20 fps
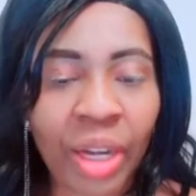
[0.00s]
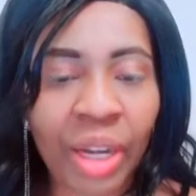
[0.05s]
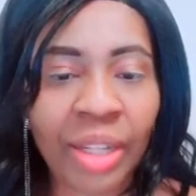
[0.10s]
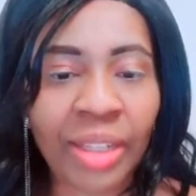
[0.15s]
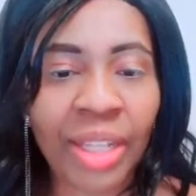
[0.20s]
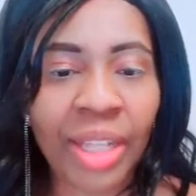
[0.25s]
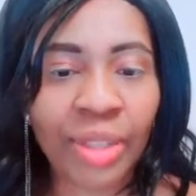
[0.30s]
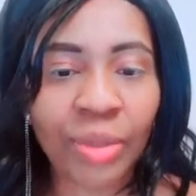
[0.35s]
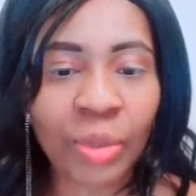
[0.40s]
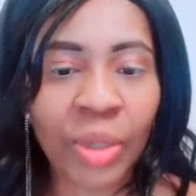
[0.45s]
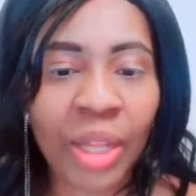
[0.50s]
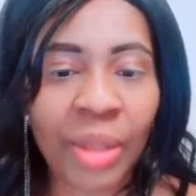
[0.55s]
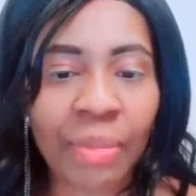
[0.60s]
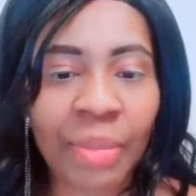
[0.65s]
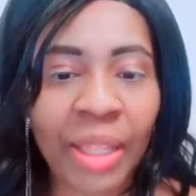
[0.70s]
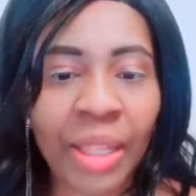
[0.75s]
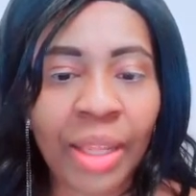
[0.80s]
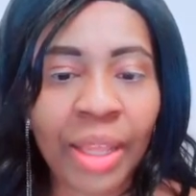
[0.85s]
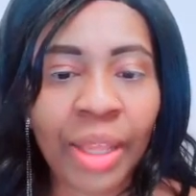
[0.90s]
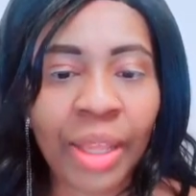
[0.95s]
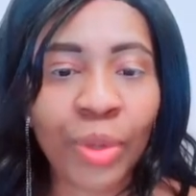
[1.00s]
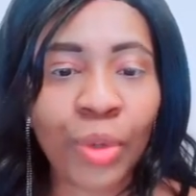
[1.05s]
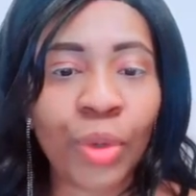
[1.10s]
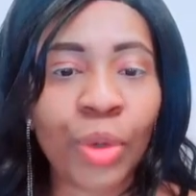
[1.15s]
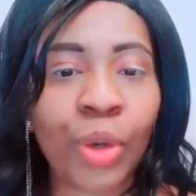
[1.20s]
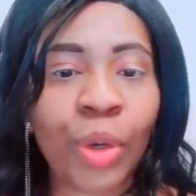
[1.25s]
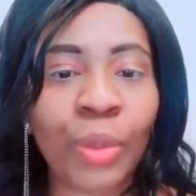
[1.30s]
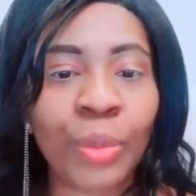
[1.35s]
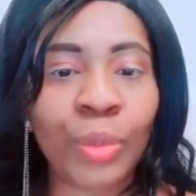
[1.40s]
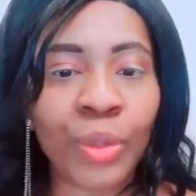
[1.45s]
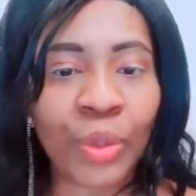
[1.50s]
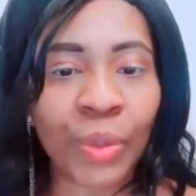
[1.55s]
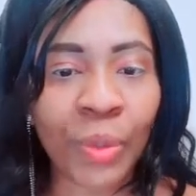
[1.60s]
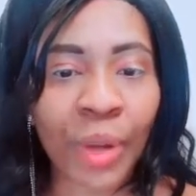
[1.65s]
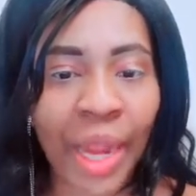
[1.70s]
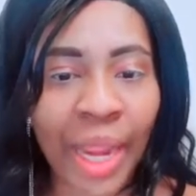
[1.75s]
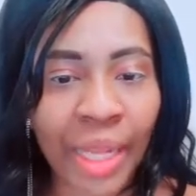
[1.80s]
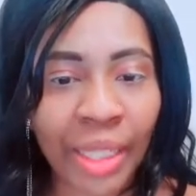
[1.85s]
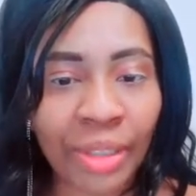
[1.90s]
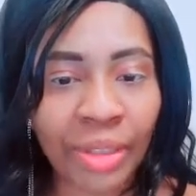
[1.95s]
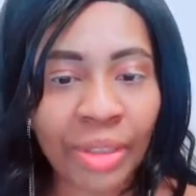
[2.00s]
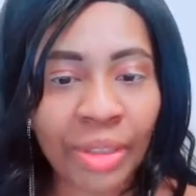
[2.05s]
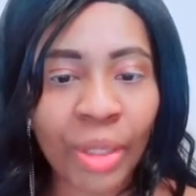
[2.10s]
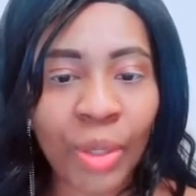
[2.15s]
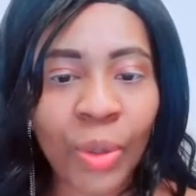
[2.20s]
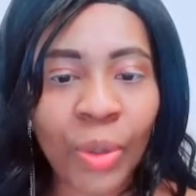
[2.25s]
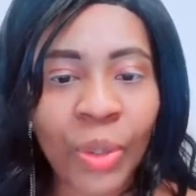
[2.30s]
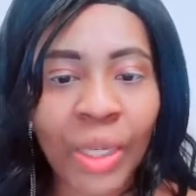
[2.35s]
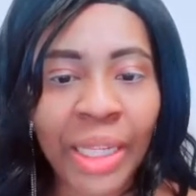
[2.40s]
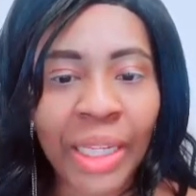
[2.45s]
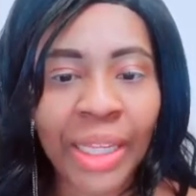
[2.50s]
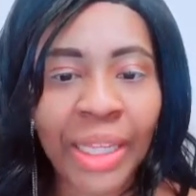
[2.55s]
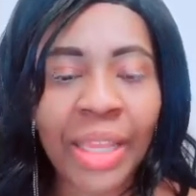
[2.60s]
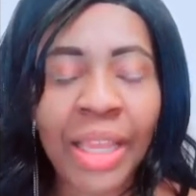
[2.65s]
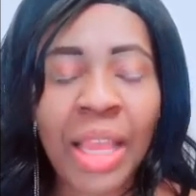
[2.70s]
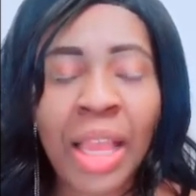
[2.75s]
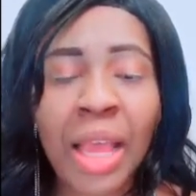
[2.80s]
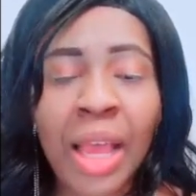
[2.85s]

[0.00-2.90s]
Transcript: and that's what I mean like you upgrade slowly.